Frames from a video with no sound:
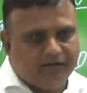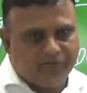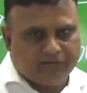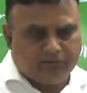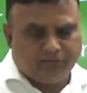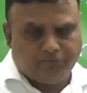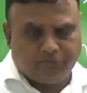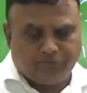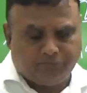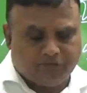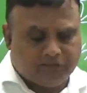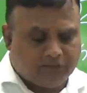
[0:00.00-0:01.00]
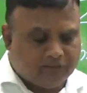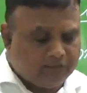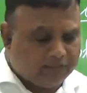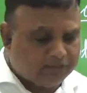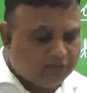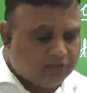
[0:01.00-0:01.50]
with
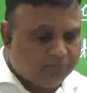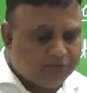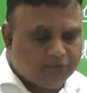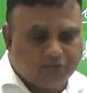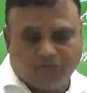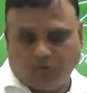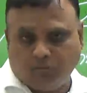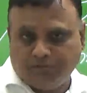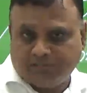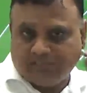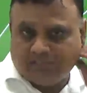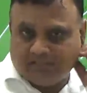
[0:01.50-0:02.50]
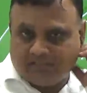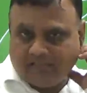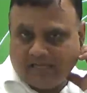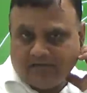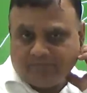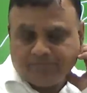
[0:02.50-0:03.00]
National Commission for OBC is
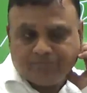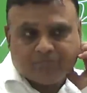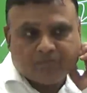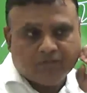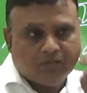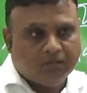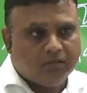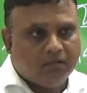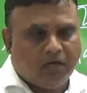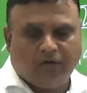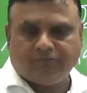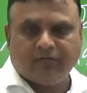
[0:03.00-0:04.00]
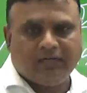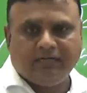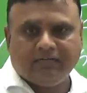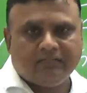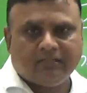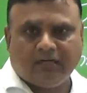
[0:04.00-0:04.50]
that after
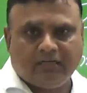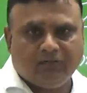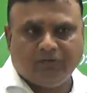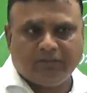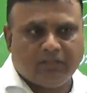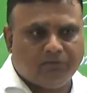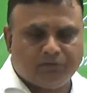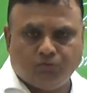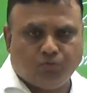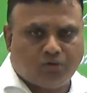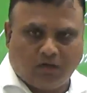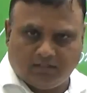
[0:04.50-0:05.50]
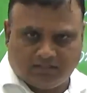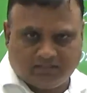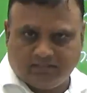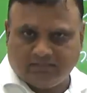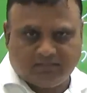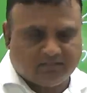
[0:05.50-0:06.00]
1931 there was no caste
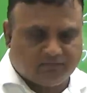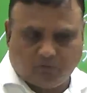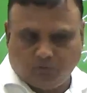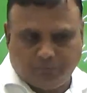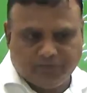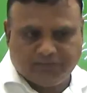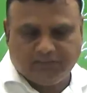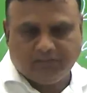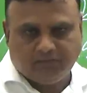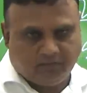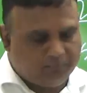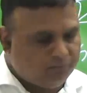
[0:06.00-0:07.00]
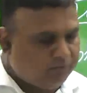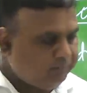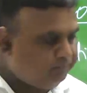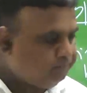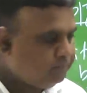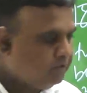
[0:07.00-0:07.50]
census for OBC, number one.
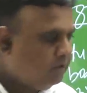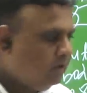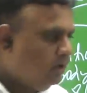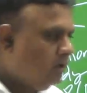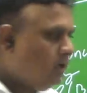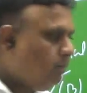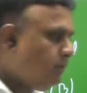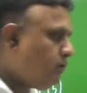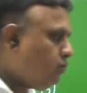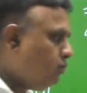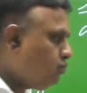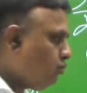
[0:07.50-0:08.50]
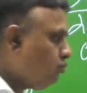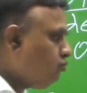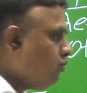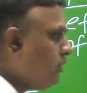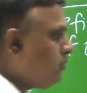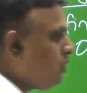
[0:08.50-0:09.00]
Number two,
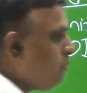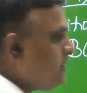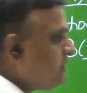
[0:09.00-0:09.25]
socio-economic